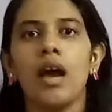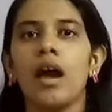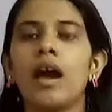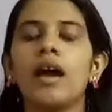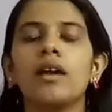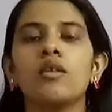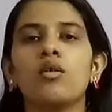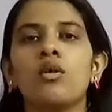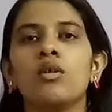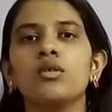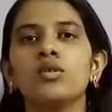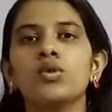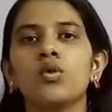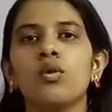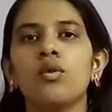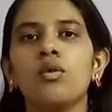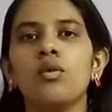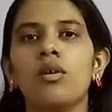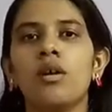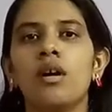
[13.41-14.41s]
and
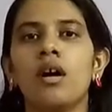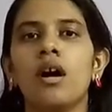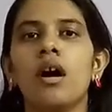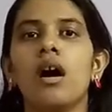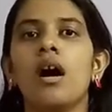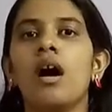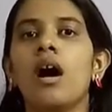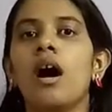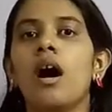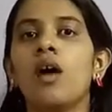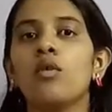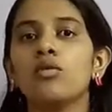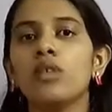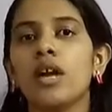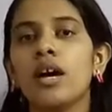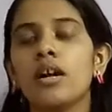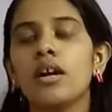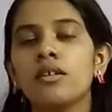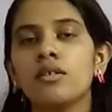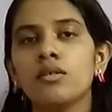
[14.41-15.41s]
also how they
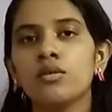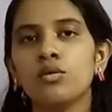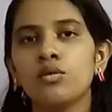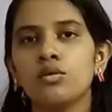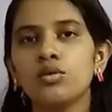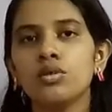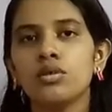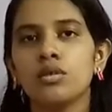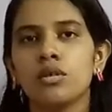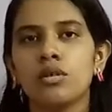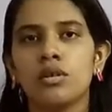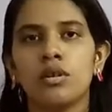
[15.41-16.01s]
are used